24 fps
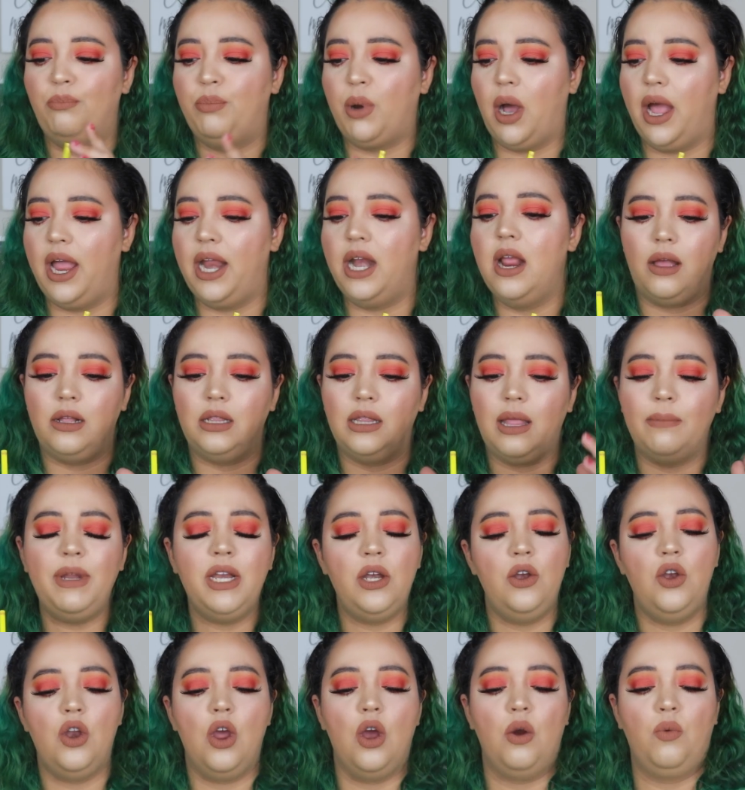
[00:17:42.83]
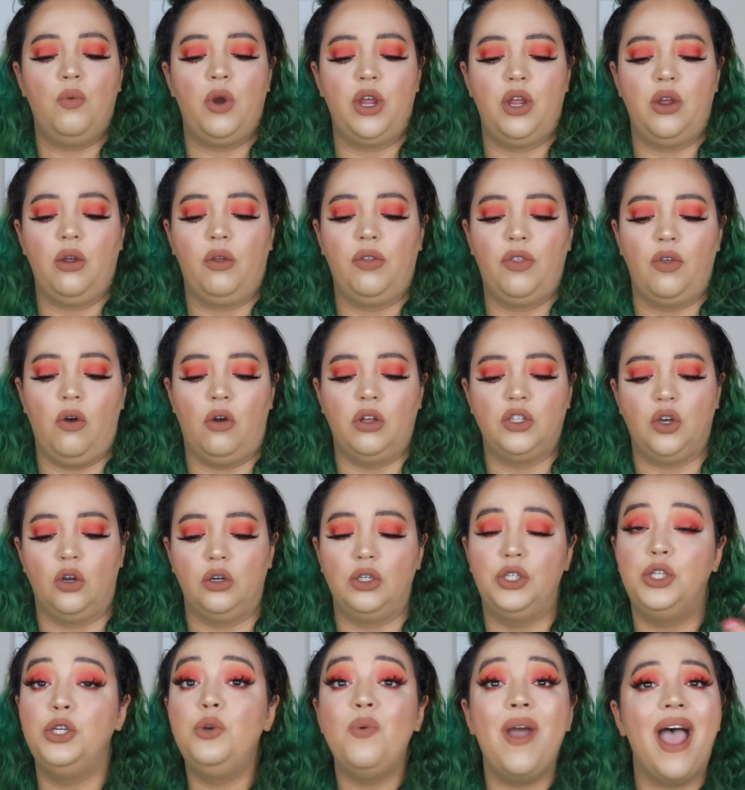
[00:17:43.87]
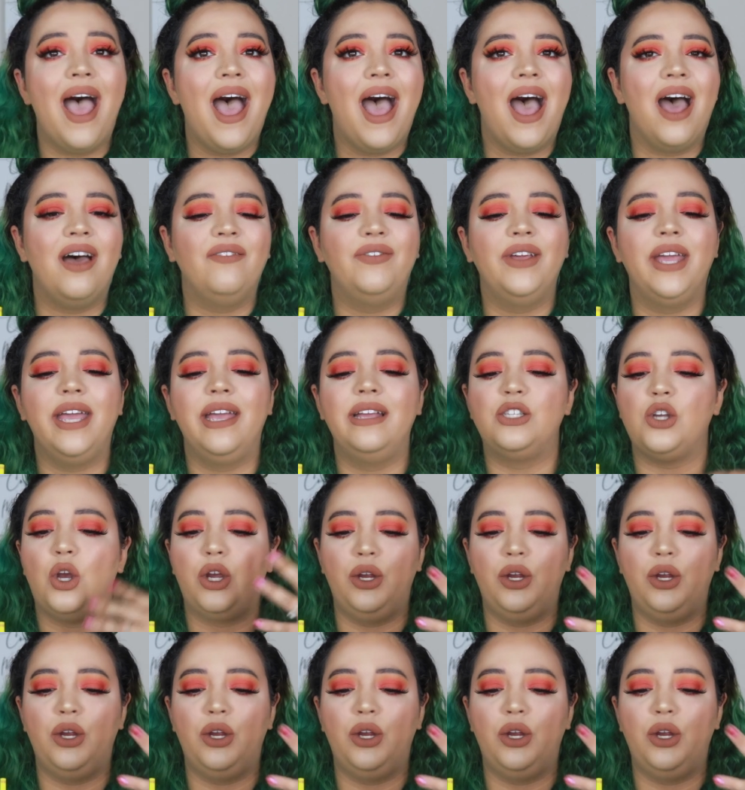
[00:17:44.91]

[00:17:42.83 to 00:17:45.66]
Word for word: But let me know what your thoughts are. Do you have it?